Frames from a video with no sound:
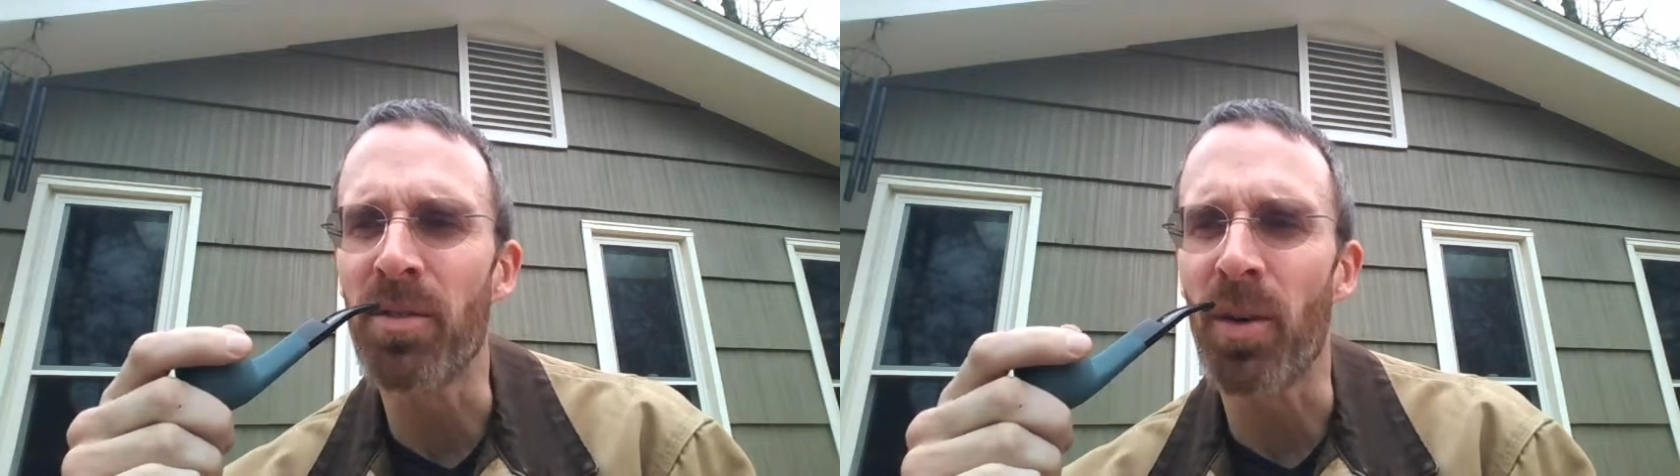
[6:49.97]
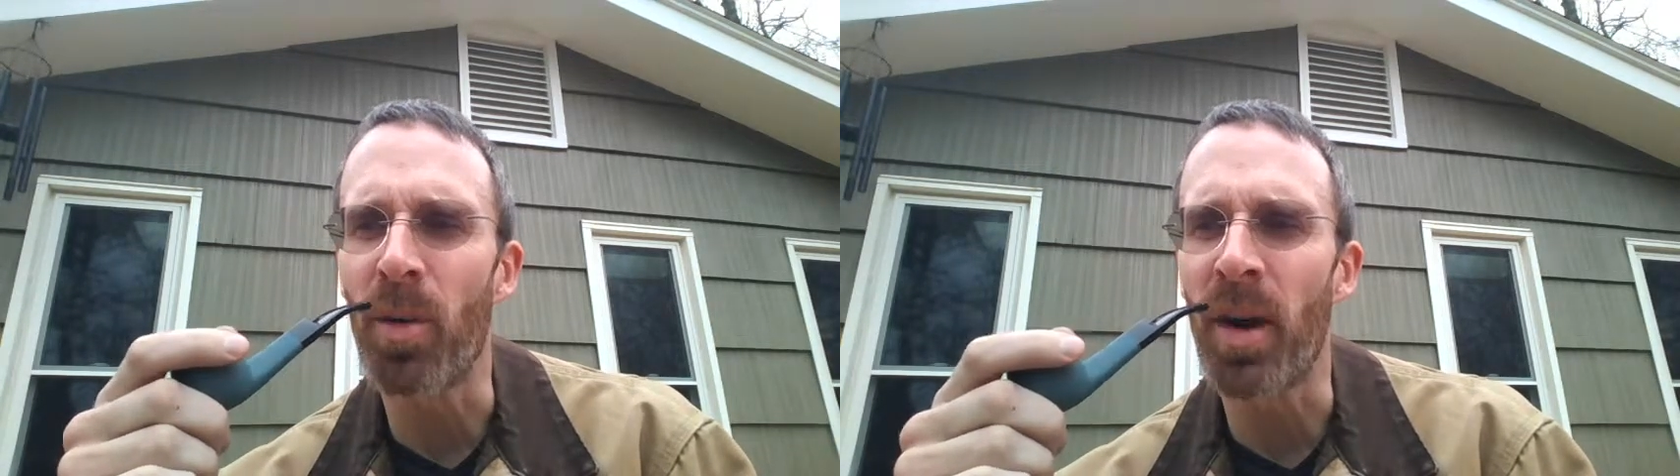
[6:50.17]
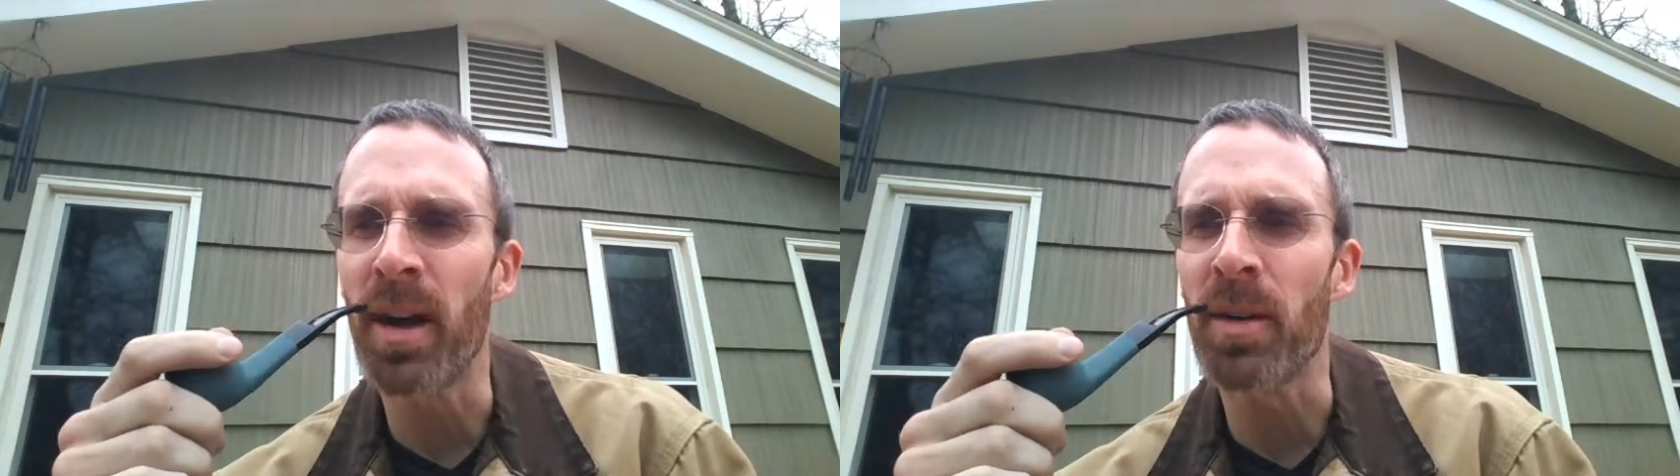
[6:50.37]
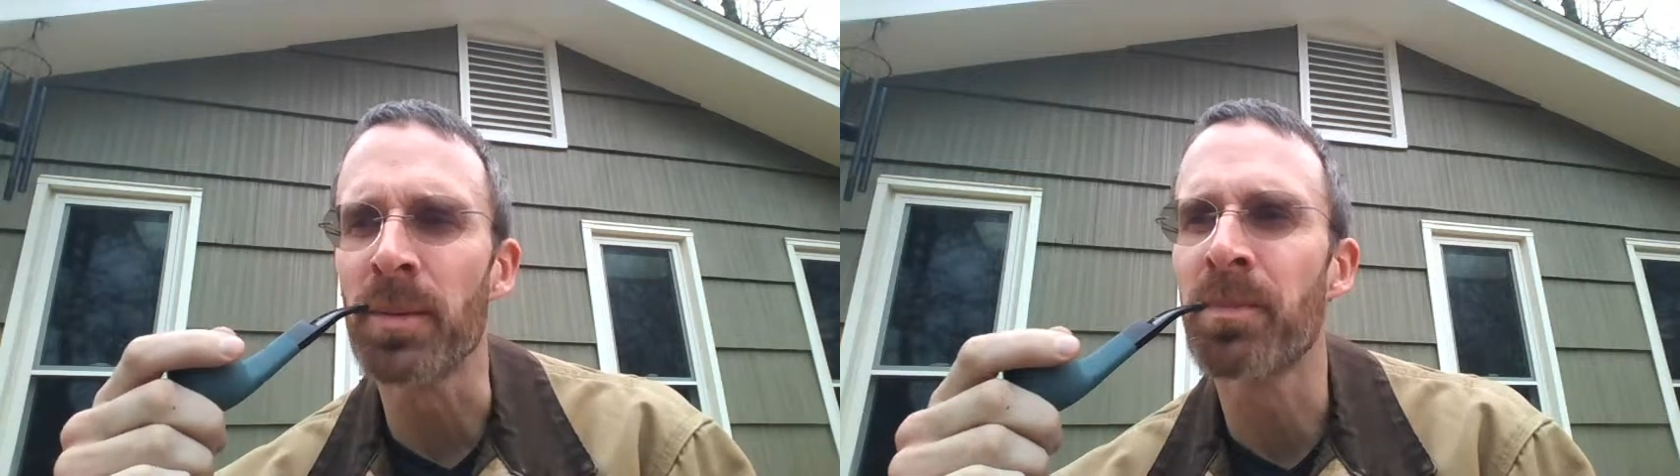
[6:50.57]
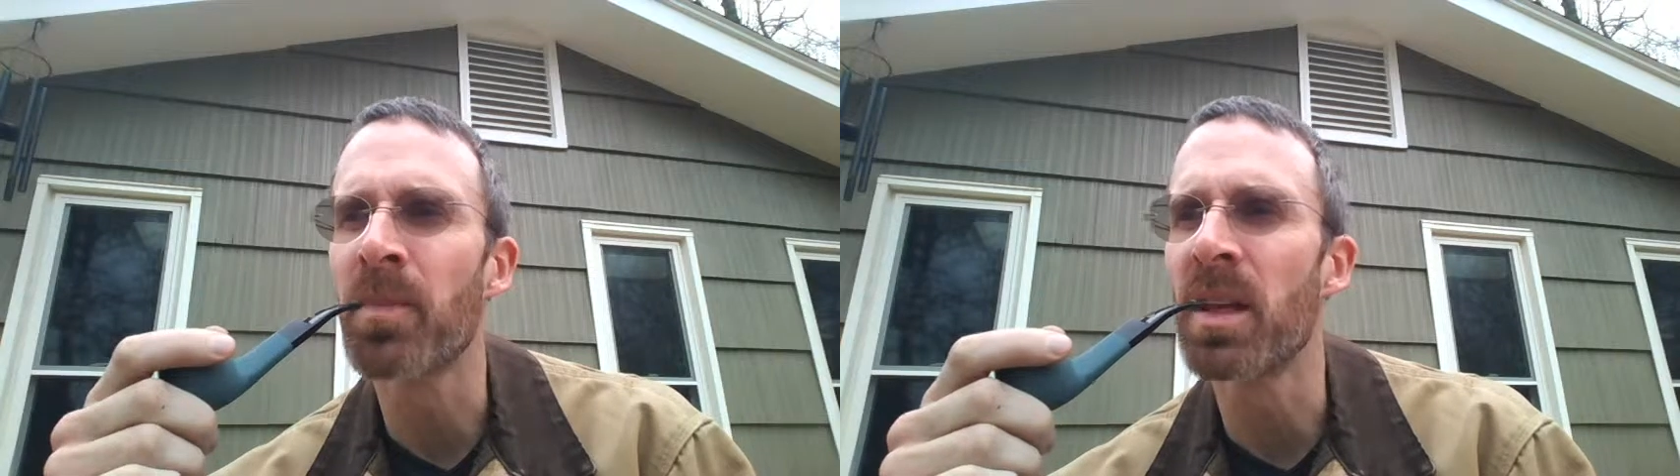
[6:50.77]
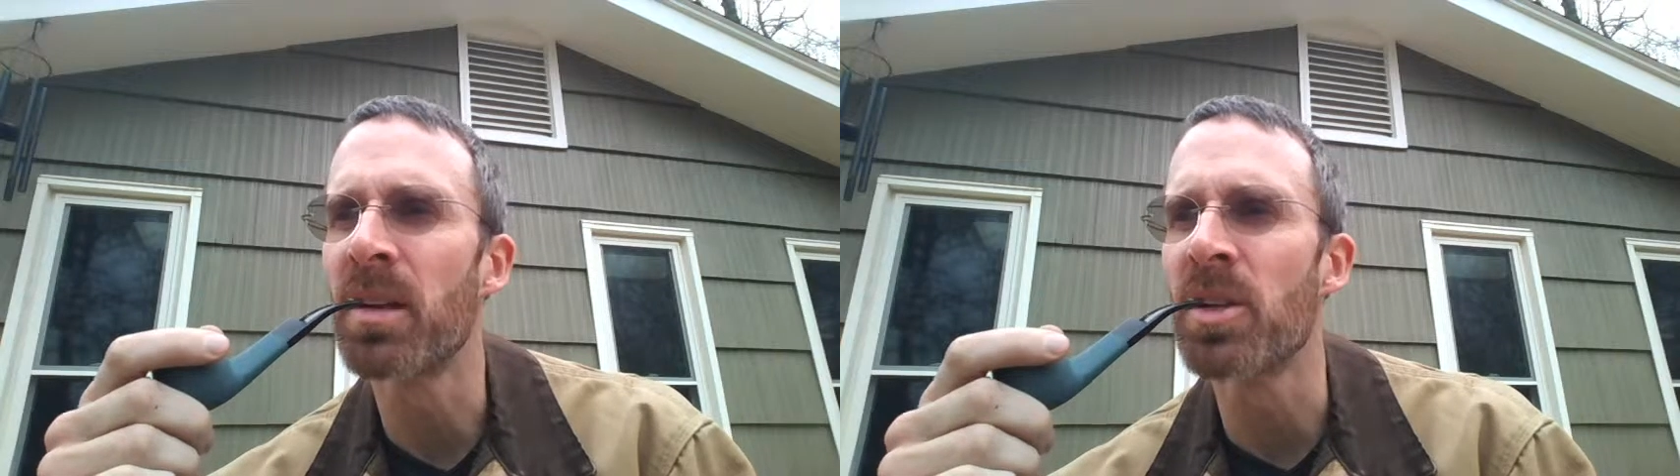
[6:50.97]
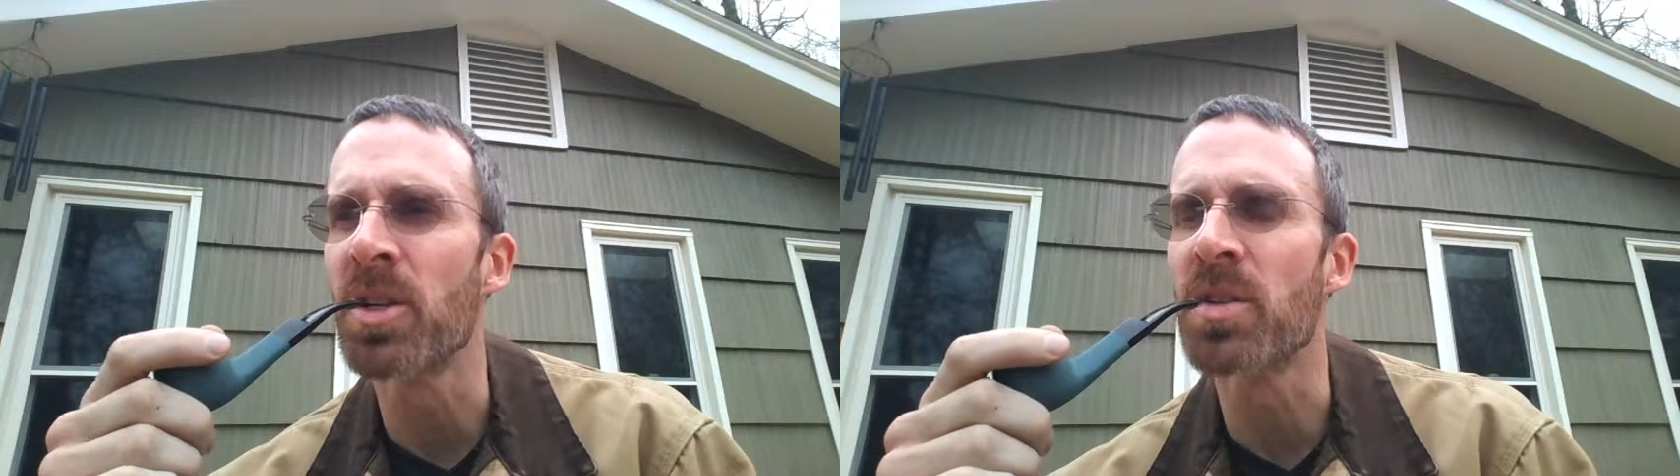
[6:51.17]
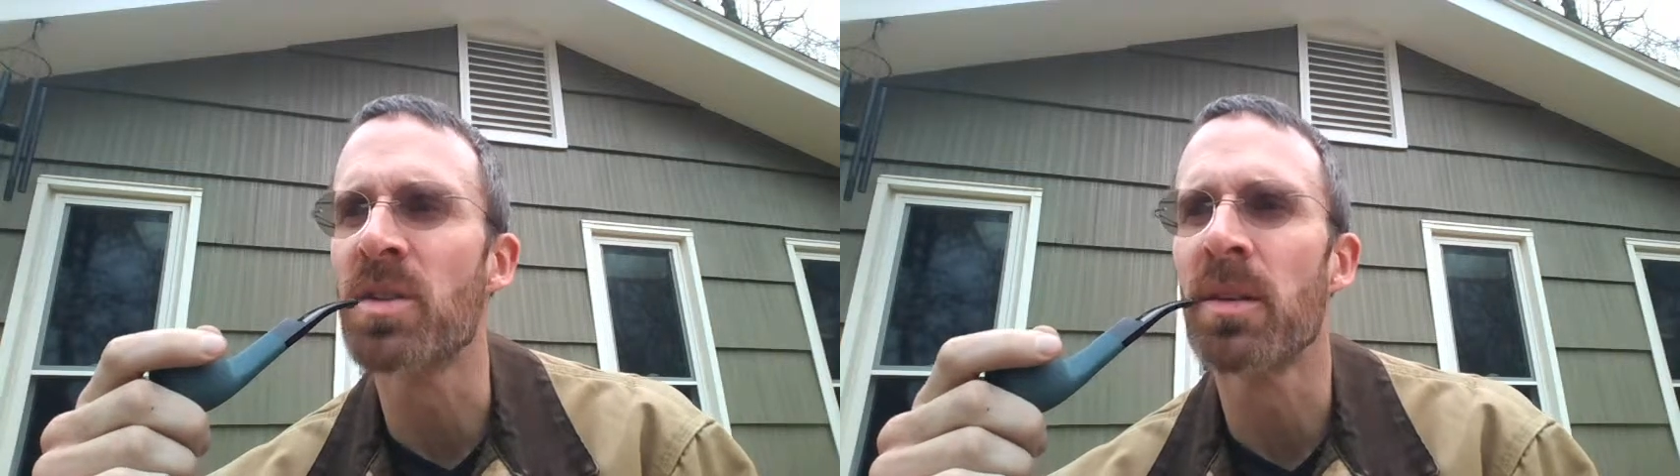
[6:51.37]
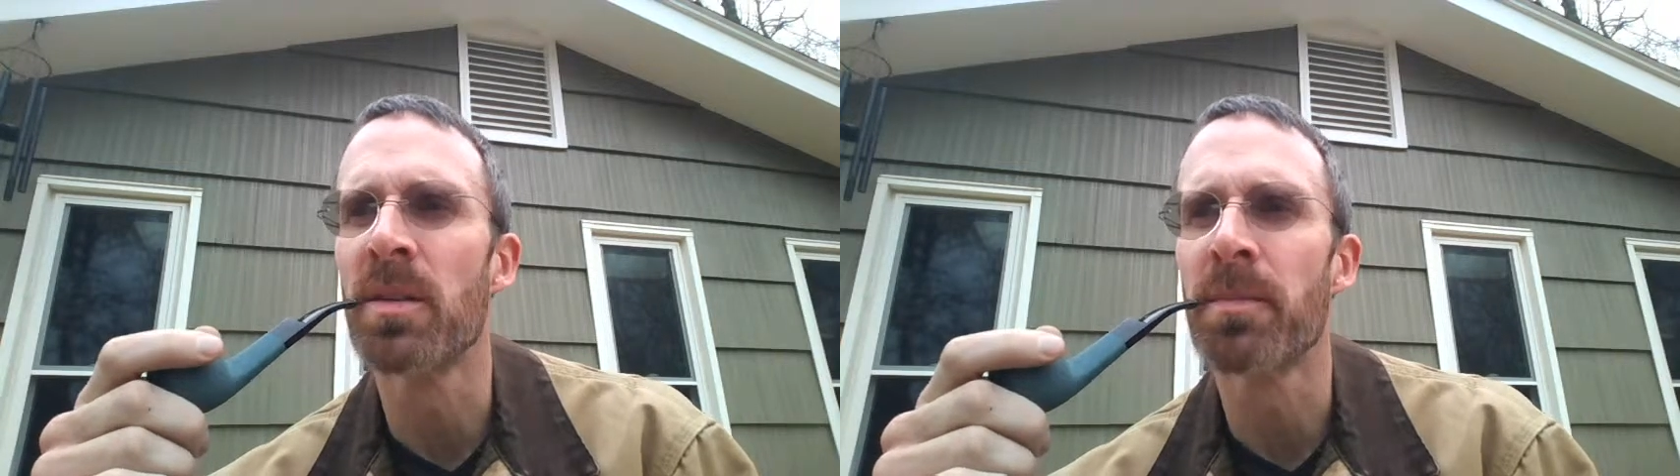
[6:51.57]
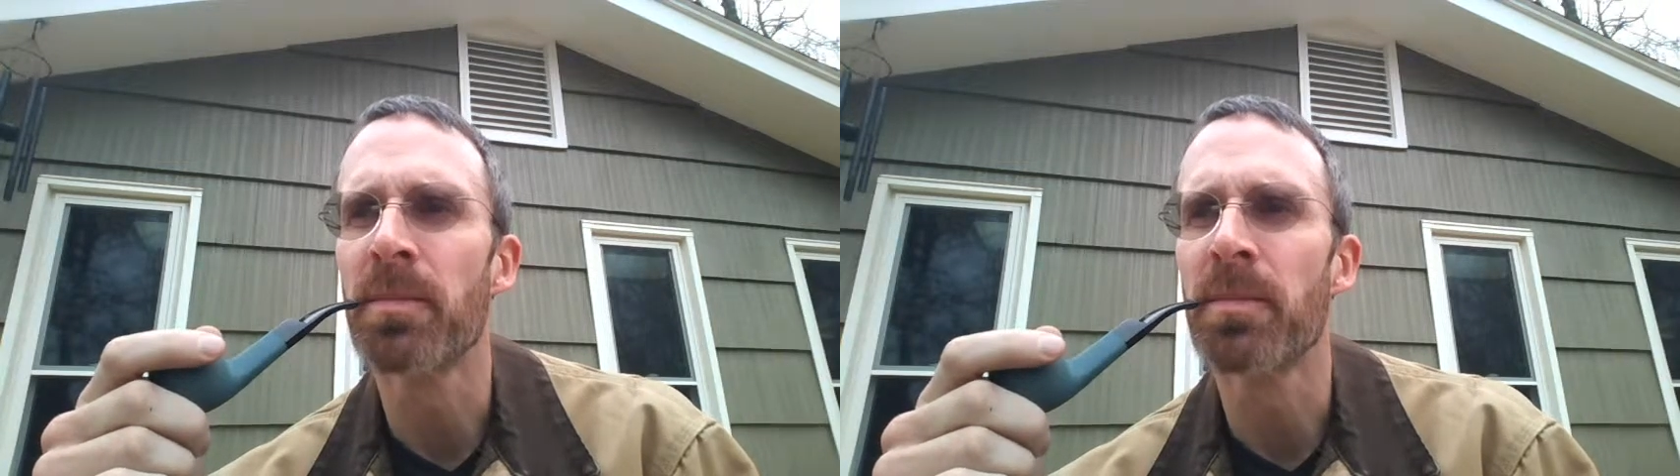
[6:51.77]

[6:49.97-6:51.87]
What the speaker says: for a while and just